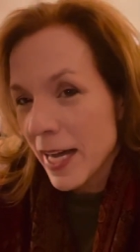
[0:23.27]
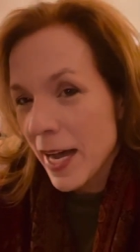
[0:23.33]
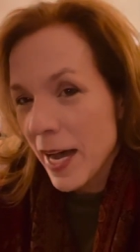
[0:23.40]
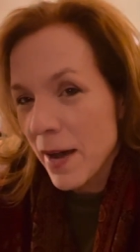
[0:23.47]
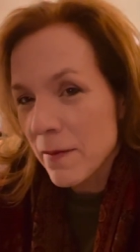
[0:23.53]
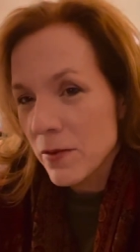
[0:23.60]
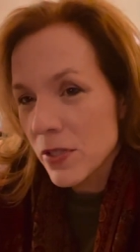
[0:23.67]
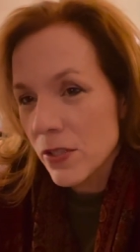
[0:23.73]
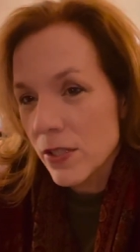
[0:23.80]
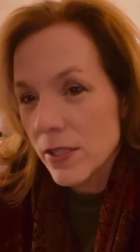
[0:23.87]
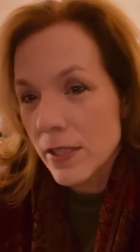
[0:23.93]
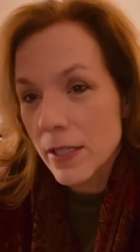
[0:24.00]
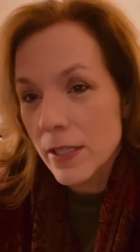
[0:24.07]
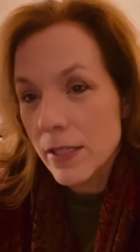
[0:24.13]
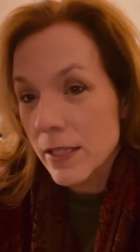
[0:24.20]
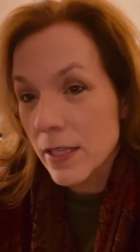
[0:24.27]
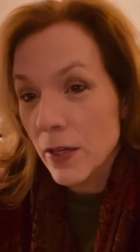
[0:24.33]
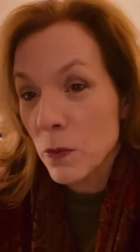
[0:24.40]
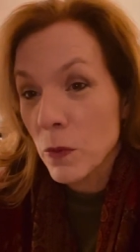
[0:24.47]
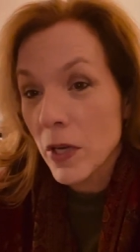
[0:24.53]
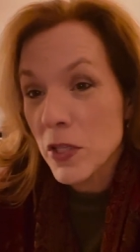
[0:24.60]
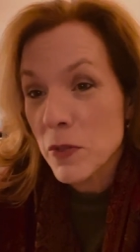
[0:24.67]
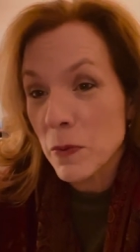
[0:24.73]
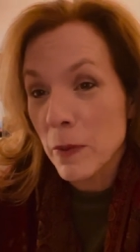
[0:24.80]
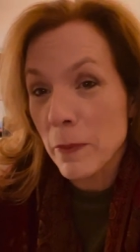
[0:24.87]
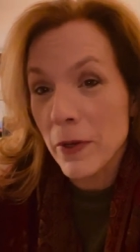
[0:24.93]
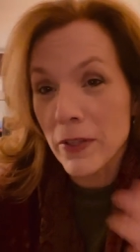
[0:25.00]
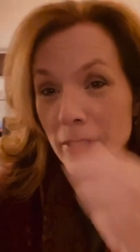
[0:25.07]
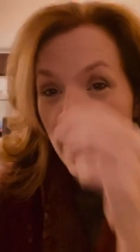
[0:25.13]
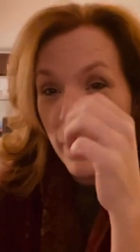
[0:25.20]
Um, she's just going to sit here and watch me,
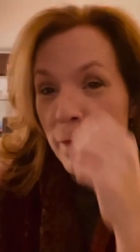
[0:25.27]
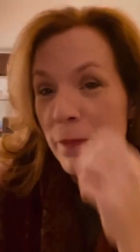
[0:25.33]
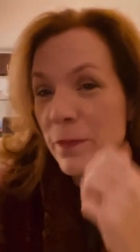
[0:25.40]
apparently.